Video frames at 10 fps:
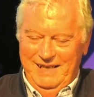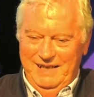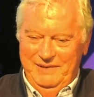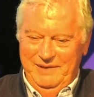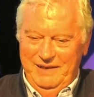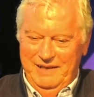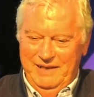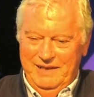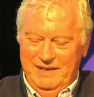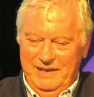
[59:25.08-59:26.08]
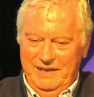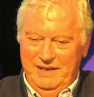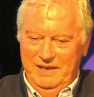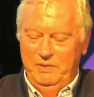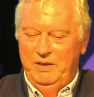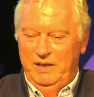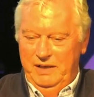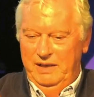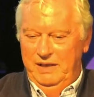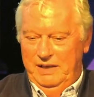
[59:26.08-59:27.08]
I think you know
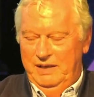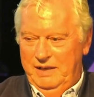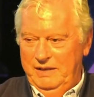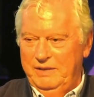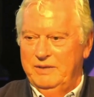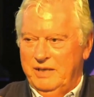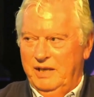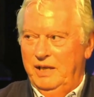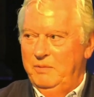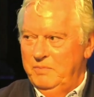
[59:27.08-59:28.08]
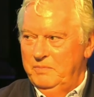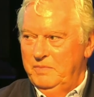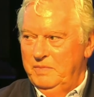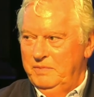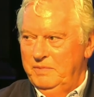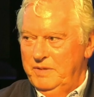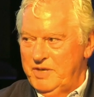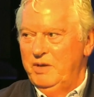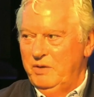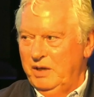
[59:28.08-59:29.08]
at the time, the
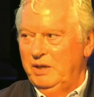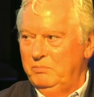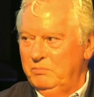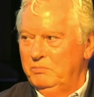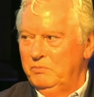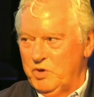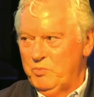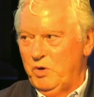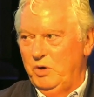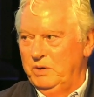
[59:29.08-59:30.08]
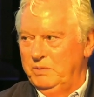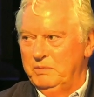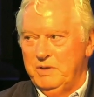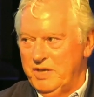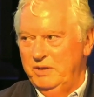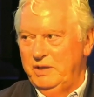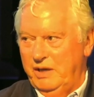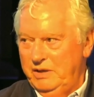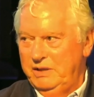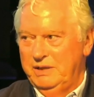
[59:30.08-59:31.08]
steering arm was broken. There's no
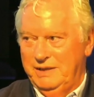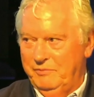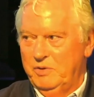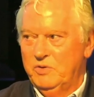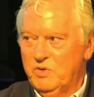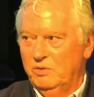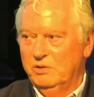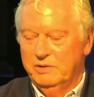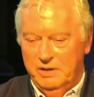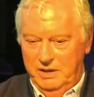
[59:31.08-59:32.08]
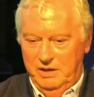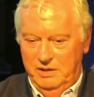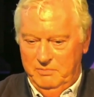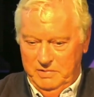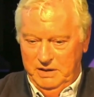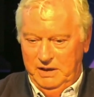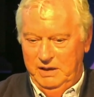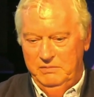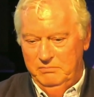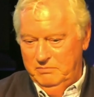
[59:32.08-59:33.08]
doubt he didn't have control of the car and
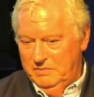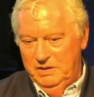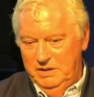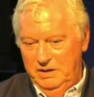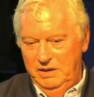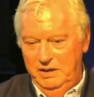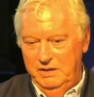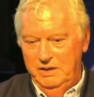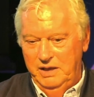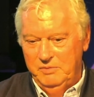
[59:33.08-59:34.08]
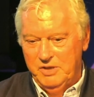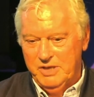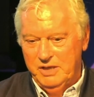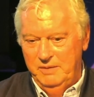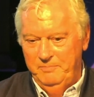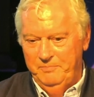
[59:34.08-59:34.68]
it hit Damon's car.